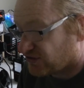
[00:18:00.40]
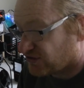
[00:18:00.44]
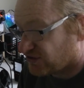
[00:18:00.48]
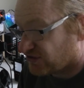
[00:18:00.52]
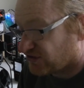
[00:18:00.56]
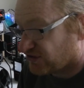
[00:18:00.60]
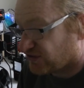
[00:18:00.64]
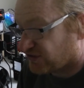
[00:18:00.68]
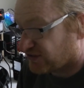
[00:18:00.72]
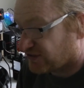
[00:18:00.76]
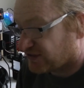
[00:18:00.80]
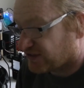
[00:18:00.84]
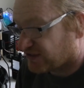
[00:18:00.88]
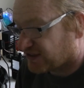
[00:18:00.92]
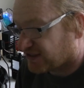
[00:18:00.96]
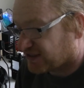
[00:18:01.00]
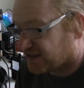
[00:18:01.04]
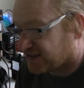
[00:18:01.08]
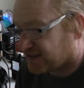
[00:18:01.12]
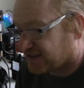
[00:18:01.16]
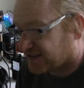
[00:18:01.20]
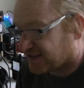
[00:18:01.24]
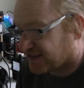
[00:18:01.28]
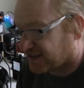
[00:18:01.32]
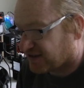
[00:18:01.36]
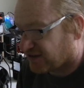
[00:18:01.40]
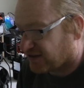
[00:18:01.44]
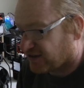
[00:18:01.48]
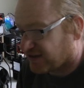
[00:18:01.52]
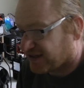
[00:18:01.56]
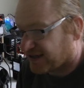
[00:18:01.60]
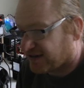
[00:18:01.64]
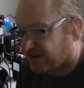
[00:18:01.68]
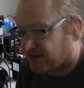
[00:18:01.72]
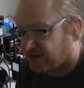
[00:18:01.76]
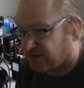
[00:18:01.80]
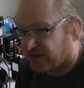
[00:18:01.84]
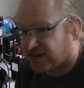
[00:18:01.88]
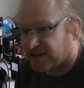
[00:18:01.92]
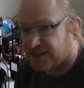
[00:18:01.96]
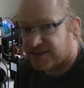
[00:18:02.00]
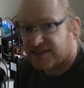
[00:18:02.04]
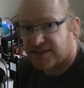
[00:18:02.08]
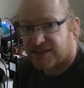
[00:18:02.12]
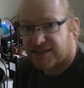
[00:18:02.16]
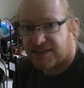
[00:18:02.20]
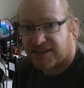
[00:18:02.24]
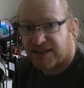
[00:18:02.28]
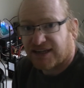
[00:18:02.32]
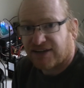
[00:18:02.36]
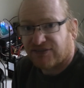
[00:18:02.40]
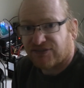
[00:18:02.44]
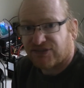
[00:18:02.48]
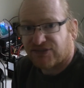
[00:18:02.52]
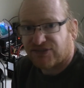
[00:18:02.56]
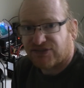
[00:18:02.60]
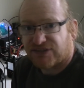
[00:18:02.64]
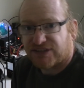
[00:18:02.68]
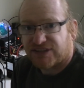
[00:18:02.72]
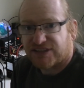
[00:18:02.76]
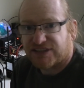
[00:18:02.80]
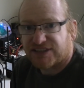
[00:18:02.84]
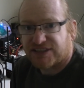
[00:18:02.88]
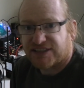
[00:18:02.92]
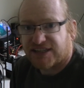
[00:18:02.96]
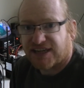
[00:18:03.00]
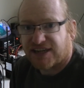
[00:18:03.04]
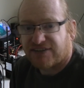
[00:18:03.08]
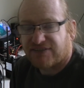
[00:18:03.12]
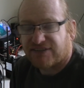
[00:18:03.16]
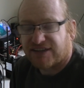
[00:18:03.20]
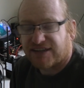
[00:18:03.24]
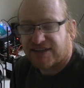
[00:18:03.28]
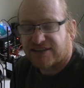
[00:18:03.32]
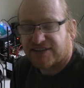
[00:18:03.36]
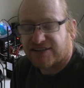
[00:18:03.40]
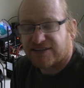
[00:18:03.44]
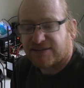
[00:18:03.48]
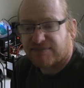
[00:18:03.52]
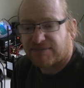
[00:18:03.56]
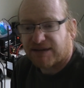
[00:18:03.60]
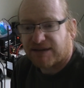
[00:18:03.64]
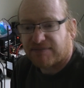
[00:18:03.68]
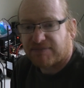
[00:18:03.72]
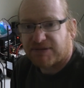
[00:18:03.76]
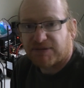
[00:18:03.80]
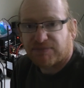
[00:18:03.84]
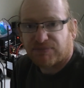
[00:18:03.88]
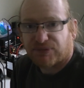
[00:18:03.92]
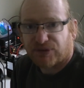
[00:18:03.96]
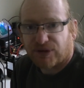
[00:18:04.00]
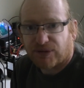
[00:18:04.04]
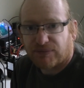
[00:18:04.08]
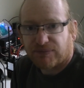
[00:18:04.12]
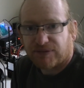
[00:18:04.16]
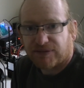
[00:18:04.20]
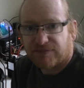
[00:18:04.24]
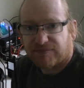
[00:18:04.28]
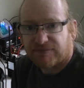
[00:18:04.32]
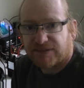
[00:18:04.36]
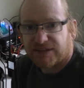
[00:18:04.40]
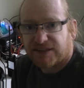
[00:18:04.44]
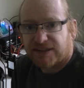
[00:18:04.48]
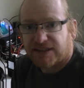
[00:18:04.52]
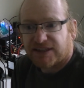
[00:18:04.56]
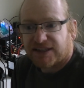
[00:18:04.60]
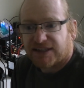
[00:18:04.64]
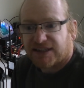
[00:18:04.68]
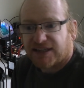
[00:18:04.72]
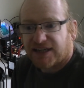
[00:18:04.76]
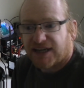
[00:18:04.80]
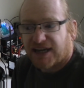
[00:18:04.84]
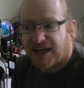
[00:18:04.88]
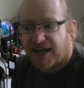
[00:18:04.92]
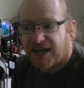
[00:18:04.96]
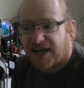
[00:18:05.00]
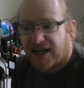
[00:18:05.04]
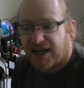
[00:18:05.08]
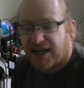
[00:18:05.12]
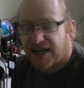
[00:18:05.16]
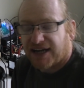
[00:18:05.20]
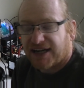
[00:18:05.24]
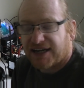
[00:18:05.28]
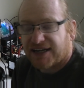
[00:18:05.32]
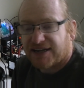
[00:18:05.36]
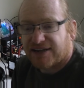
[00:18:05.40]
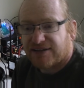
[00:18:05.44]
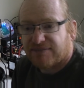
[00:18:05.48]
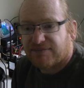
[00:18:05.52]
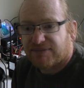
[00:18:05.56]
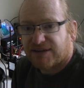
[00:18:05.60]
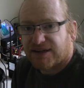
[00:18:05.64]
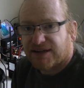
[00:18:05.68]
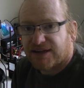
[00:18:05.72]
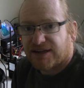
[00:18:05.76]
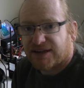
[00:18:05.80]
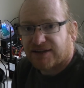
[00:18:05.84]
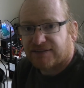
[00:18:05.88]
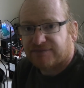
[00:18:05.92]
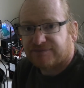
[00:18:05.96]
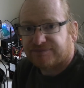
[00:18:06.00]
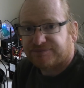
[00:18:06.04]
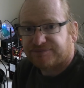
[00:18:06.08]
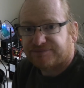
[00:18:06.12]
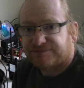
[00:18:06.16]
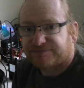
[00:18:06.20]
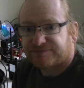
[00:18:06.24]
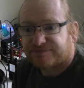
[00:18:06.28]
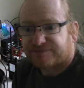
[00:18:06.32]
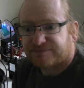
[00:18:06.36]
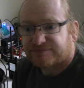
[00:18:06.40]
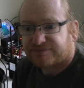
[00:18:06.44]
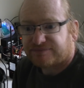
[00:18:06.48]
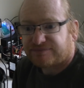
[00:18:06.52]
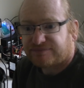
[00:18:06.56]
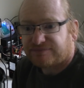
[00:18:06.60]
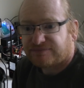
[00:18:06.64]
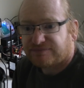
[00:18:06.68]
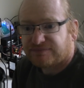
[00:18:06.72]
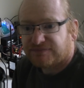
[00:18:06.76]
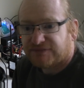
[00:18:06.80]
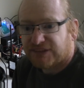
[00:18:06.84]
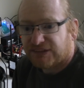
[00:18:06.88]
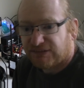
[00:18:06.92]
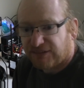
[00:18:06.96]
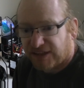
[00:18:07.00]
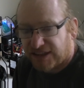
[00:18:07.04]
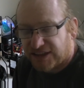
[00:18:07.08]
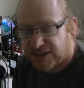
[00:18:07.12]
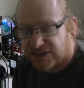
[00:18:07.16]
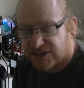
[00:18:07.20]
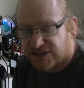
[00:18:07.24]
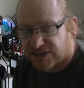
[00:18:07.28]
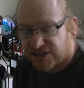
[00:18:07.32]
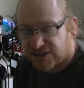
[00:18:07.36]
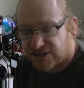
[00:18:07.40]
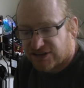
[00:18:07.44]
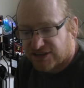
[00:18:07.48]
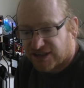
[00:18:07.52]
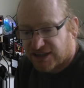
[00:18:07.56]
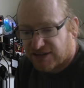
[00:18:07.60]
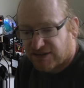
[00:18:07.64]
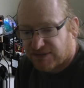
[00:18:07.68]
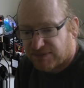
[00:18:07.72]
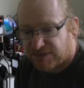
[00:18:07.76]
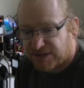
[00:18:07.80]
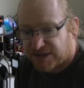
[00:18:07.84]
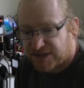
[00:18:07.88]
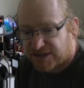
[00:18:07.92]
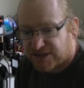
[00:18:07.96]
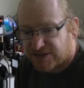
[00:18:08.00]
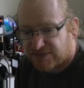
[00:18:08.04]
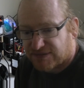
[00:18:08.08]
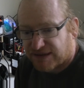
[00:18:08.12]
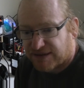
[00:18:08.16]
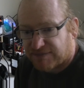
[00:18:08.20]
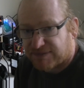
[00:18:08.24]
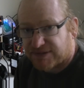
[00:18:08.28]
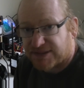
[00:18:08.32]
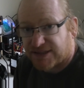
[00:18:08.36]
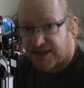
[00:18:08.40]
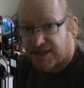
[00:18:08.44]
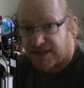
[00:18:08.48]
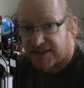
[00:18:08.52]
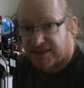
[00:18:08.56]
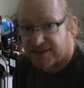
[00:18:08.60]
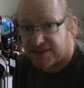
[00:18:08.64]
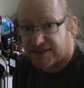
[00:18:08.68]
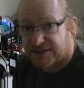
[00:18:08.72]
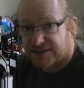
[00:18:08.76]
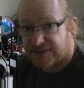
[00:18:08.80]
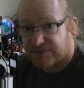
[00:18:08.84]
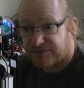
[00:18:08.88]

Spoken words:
have done, because I got an error while after I finished saving it that there might be a problem, I went onto the UK Repeaters website.